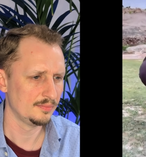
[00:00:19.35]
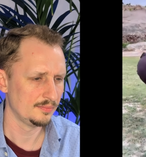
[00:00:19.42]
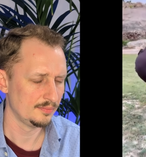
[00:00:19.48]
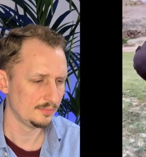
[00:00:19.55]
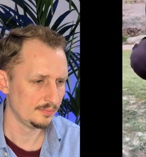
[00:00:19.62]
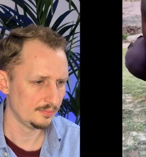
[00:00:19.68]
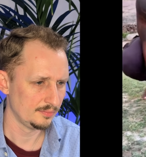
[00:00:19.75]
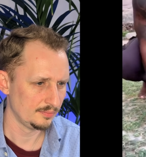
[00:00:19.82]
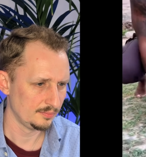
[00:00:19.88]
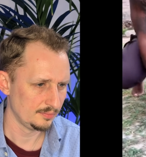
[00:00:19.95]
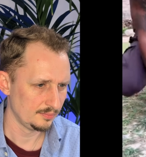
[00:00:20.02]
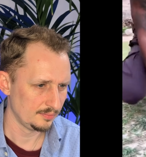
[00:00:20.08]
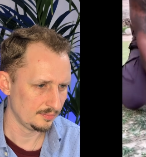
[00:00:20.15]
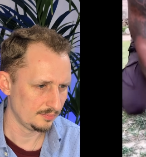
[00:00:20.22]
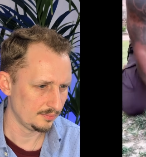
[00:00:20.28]

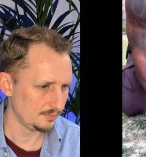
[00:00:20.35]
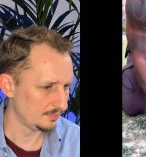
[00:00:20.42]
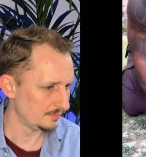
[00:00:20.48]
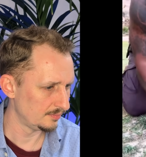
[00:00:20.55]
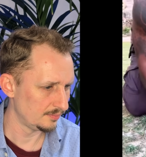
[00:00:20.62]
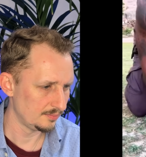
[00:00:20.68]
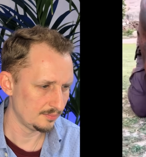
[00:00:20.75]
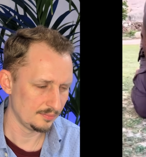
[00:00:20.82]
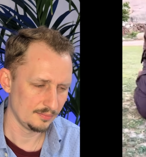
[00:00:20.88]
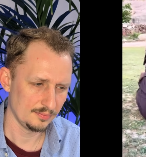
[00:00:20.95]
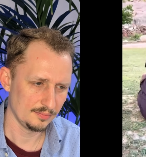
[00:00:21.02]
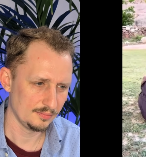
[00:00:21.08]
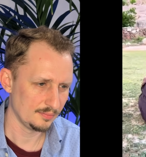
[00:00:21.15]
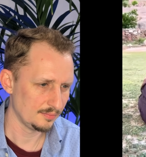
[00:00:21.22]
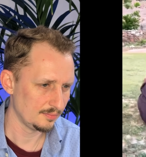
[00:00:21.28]

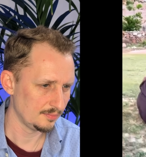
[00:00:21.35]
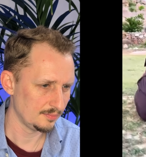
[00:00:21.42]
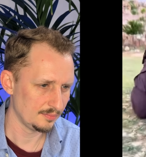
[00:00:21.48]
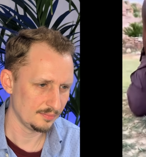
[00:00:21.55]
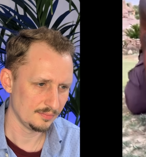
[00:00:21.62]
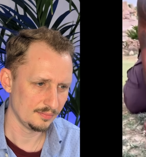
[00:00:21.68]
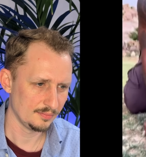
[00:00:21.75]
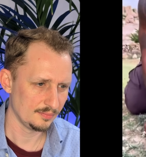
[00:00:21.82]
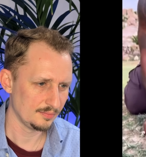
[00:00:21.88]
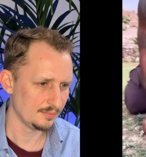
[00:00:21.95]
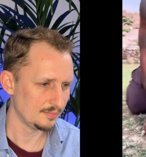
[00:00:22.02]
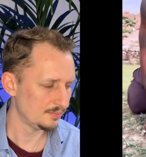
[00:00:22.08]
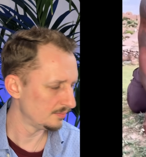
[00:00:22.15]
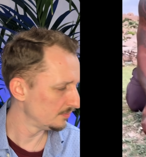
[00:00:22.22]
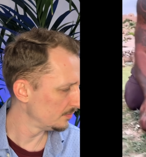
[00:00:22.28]

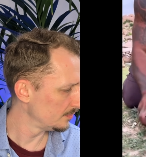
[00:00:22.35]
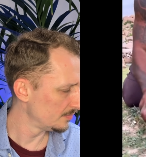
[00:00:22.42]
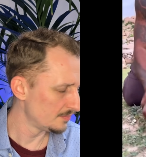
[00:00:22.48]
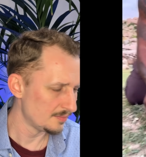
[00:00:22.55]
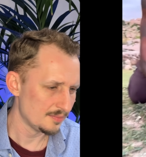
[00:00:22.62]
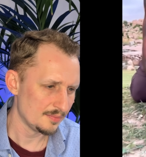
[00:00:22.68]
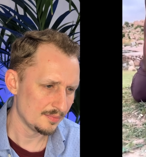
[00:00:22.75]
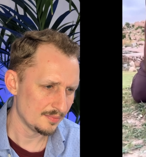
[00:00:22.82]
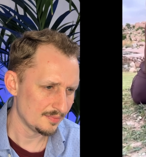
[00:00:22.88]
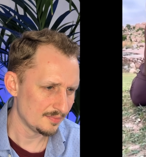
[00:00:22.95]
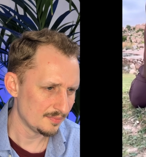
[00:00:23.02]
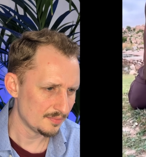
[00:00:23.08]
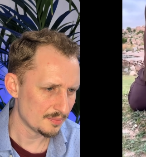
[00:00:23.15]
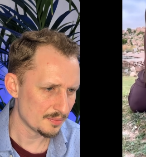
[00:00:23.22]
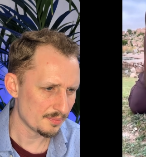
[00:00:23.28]

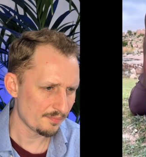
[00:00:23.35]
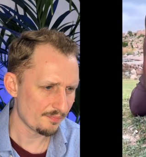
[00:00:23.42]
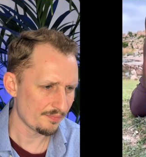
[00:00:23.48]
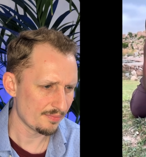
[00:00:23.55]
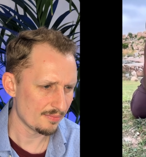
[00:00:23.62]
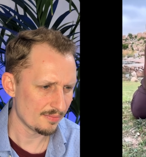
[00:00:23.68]
(silence)